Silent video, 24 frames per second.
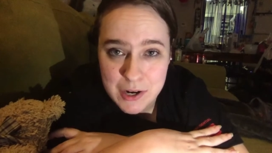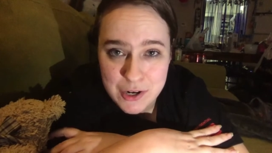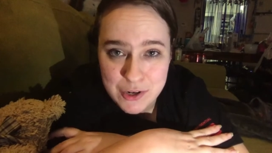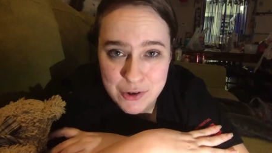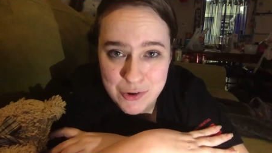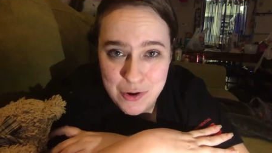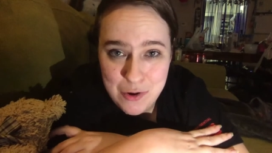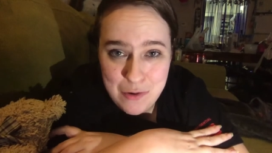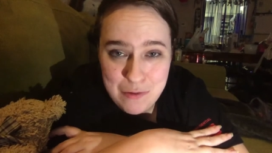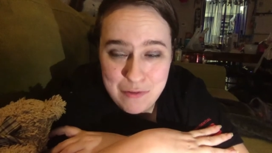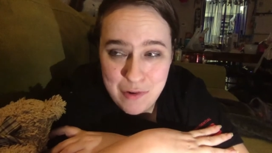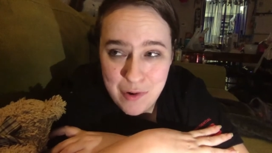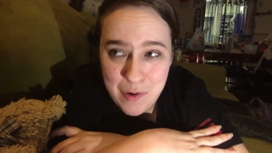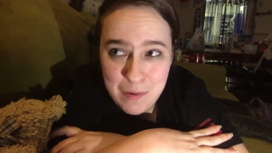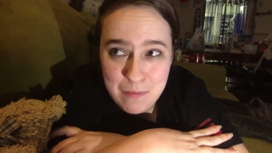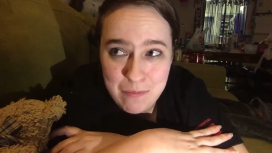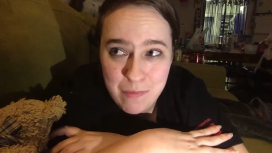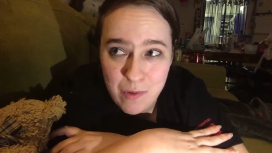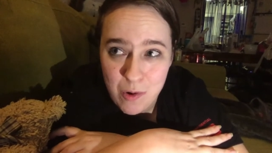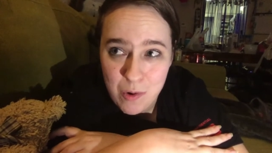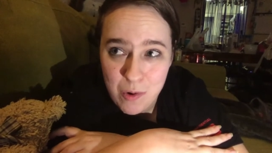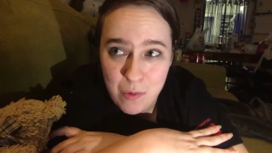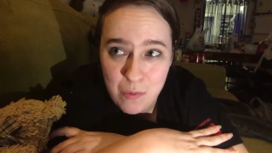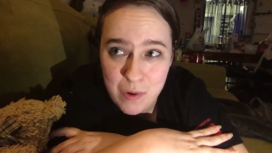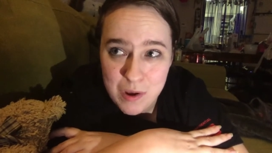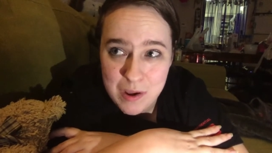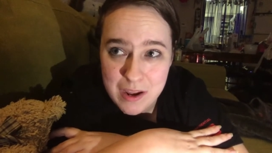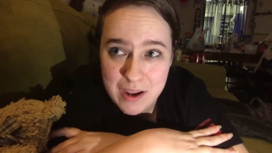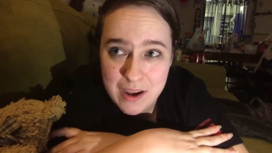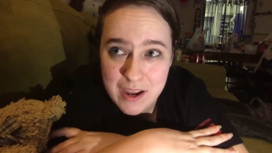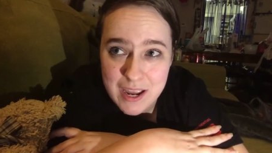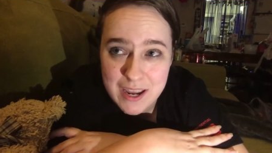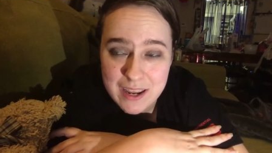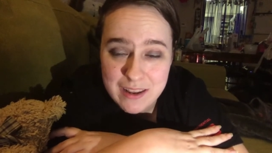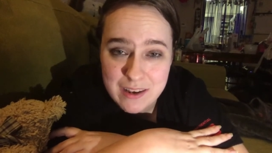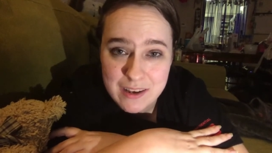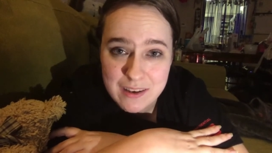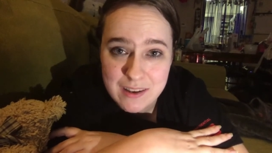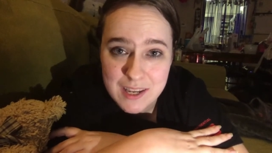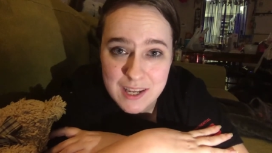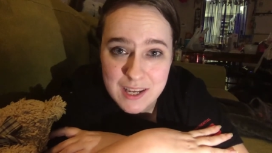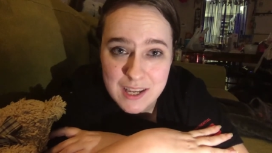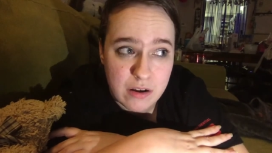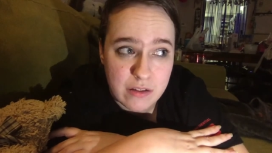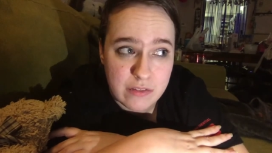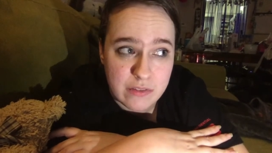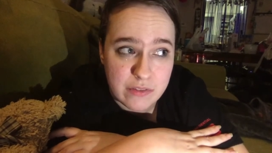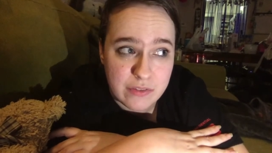I drove home the whole way and
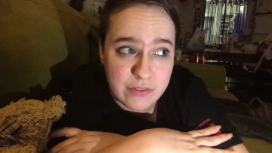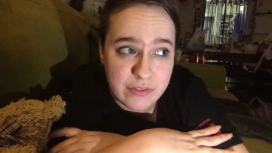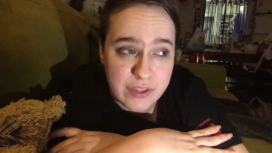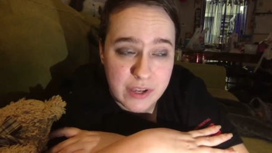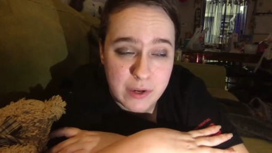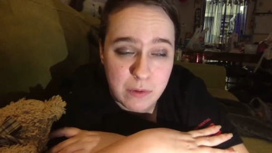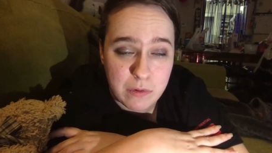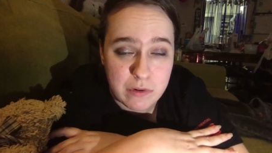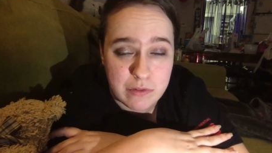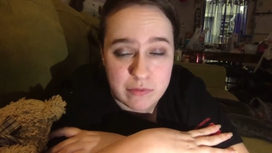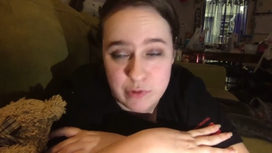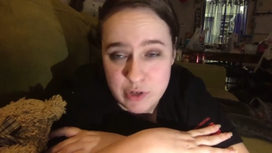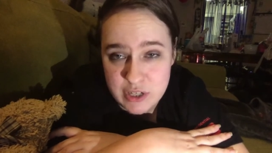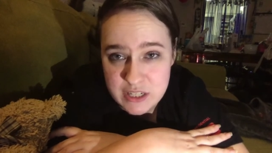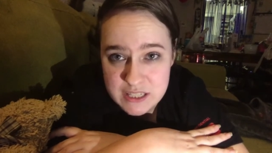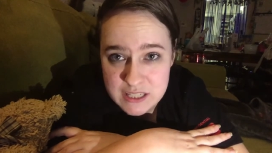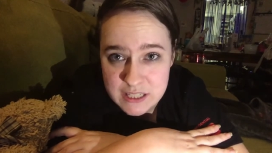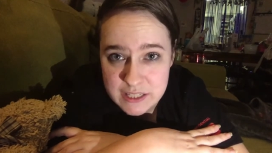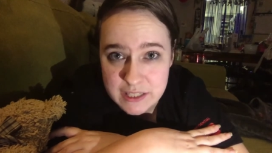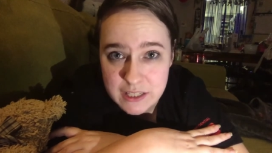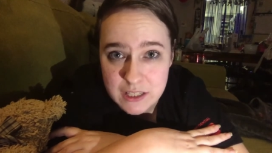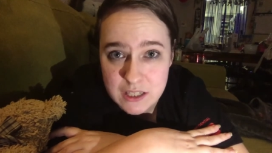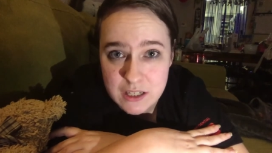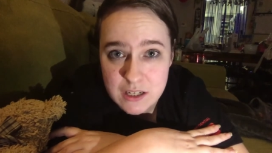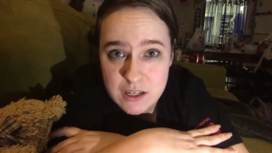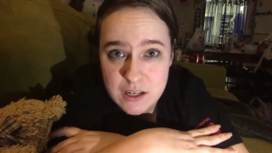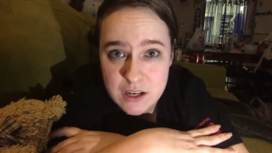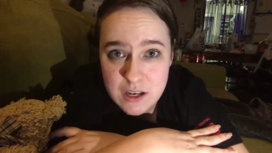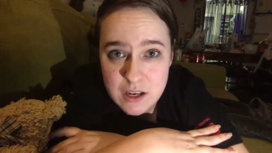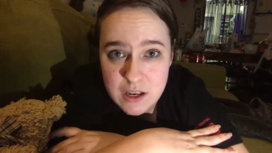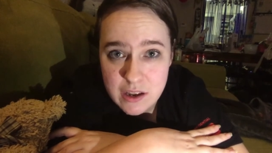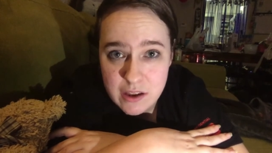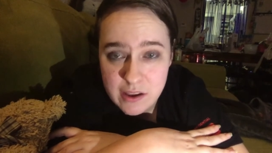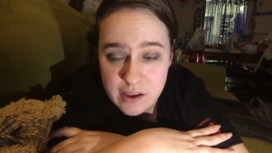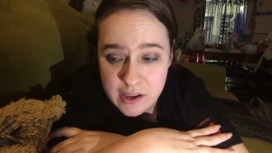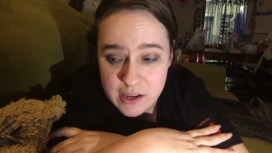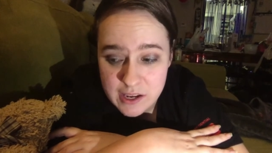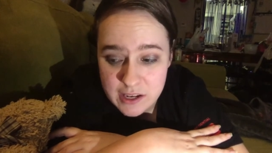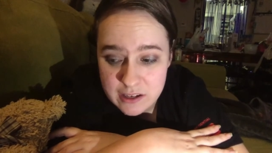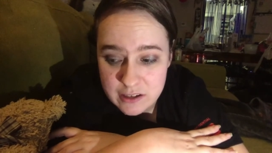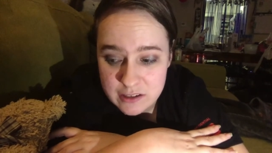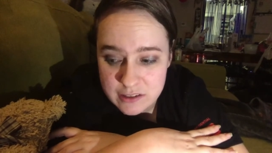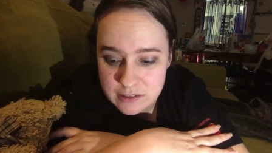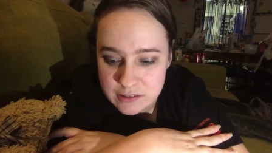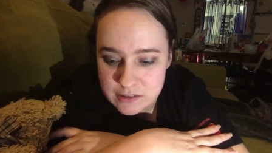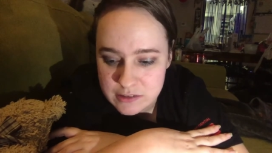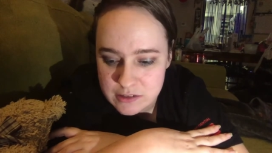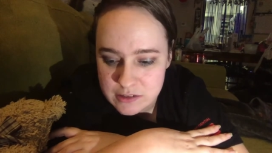they were freezing.
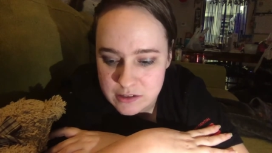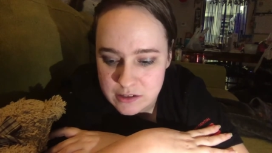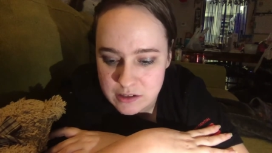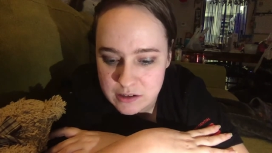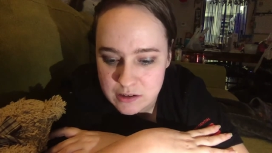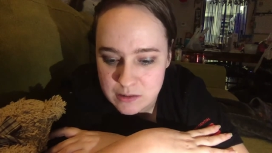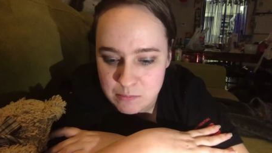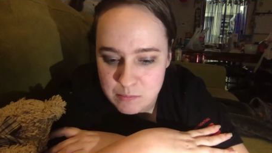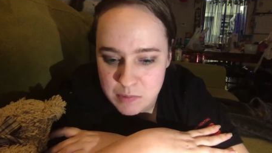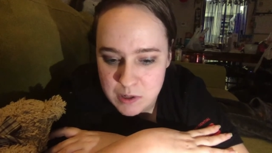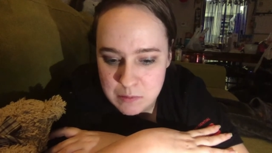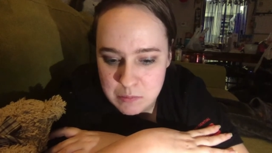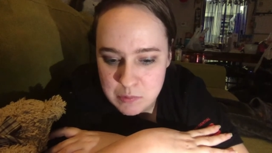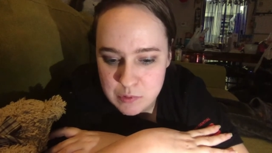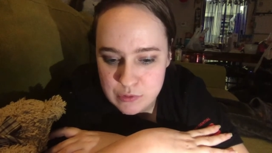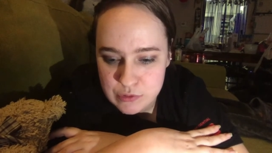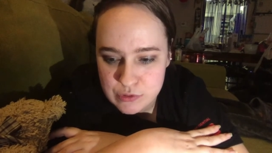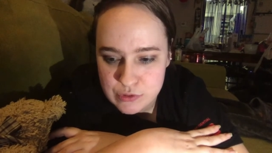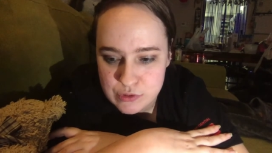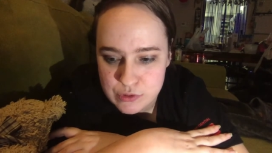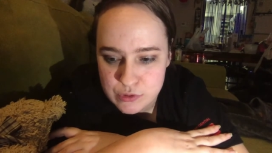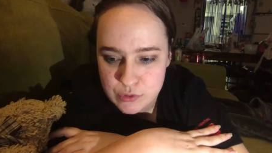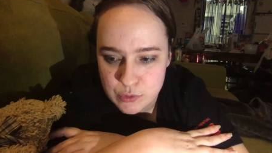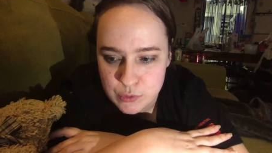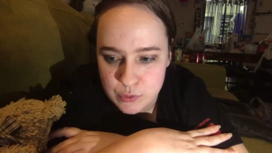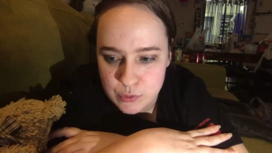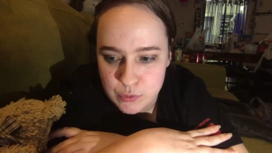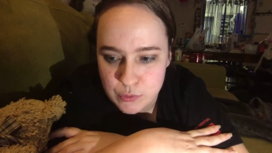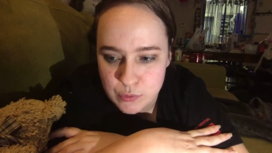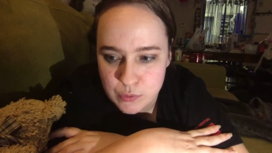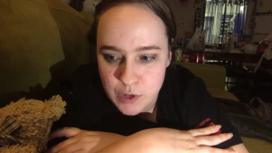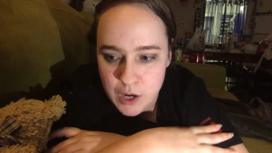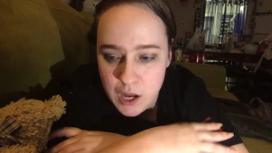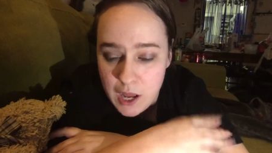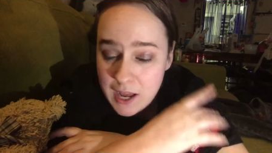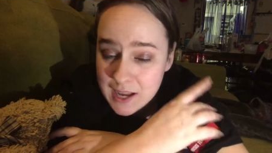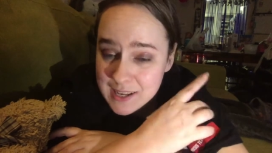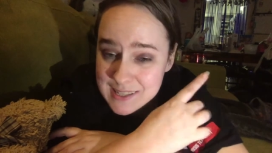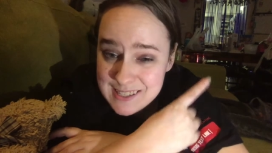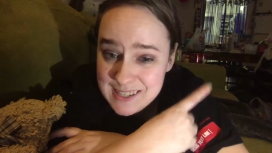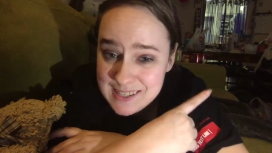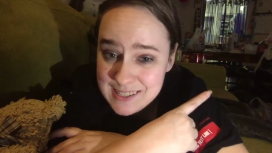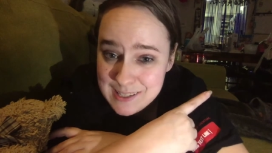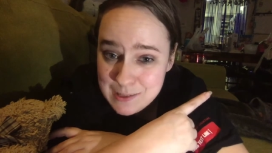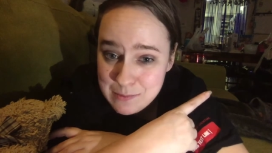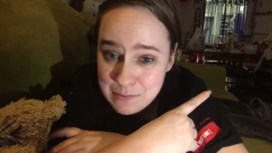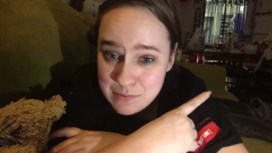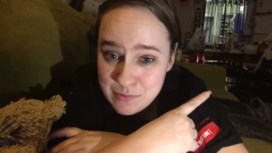And um, Bubbles, who, as I
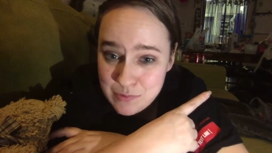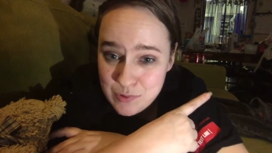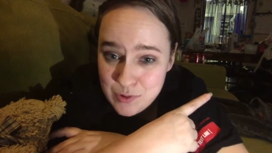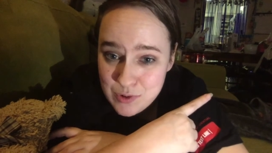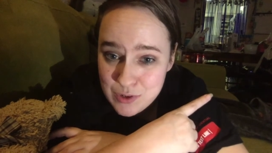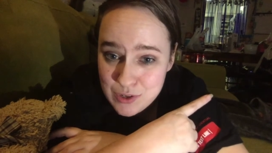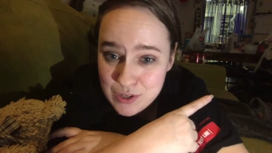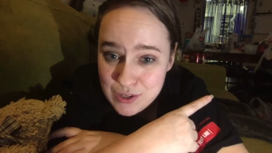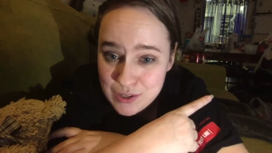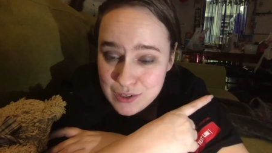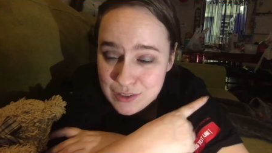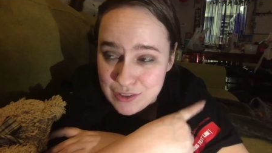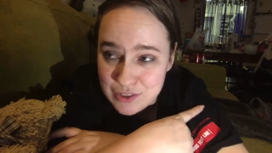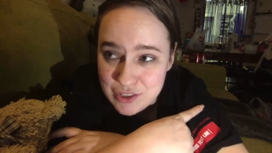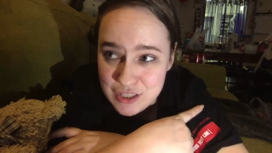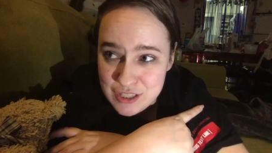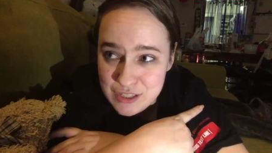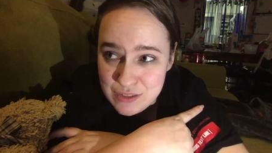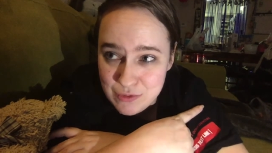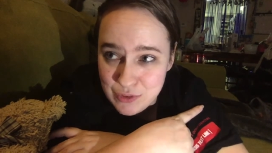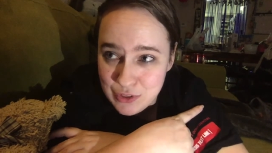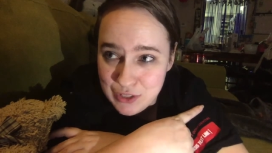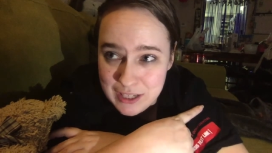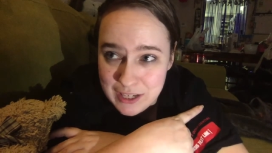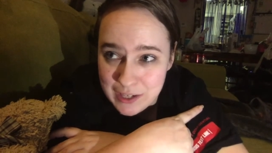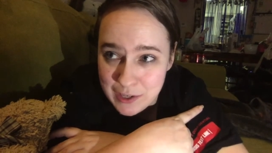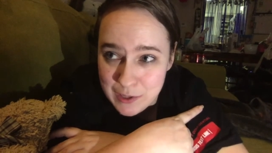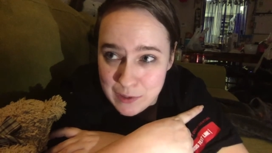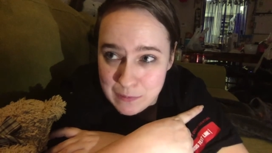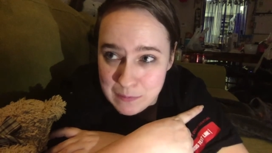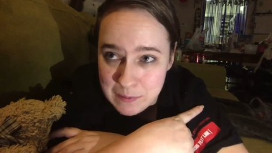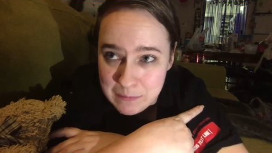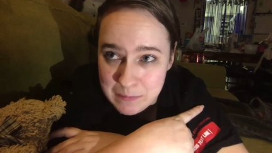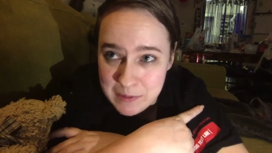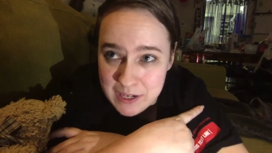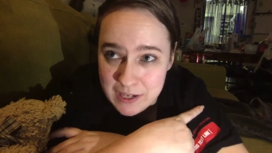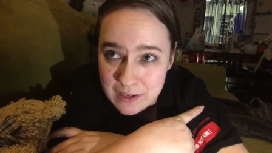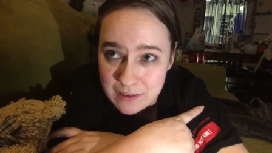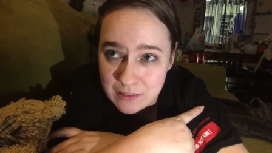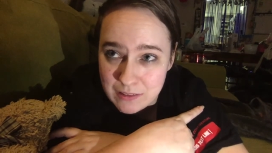said before, she doesn't really care about me,